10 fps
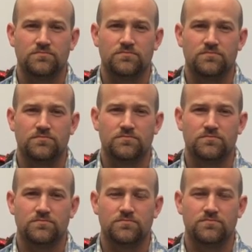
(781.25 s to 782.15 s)

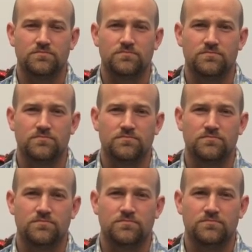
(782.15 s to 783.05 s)

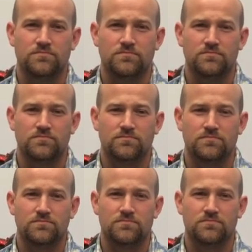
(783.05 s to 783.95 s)

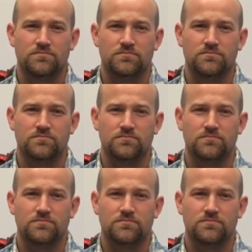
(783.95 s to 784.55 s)
This person isn't speaking.